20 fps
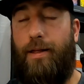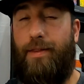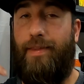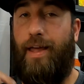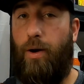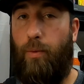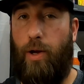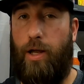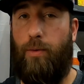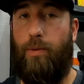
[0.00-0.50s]

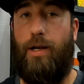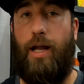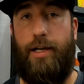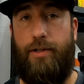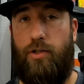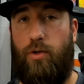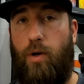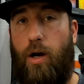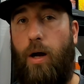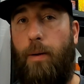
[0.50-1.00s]
That way when
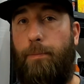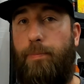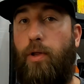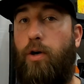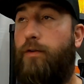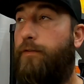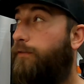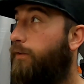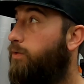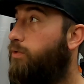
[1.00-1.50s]
I do
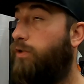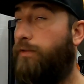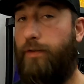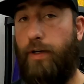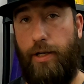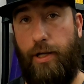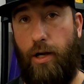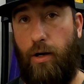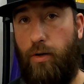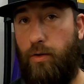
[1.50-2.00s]
upload future
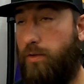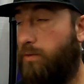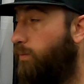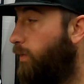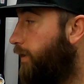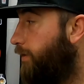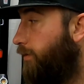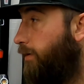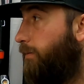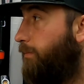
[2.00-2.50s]
videos,
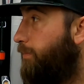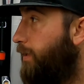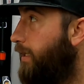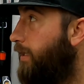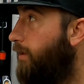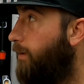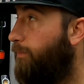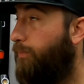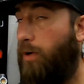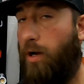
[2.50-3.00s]
whether it
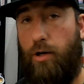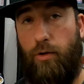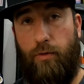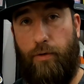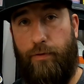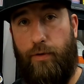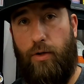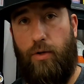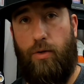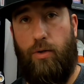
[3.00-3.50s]
be a product
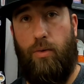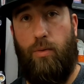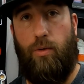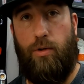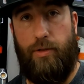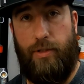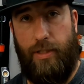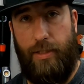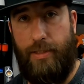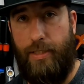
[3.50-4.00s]
review
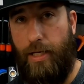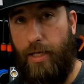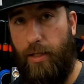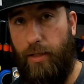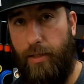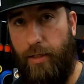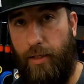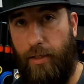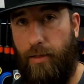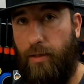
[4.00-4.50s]
or
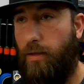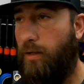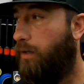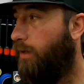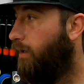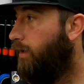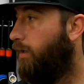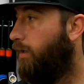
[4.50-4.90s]
detailing,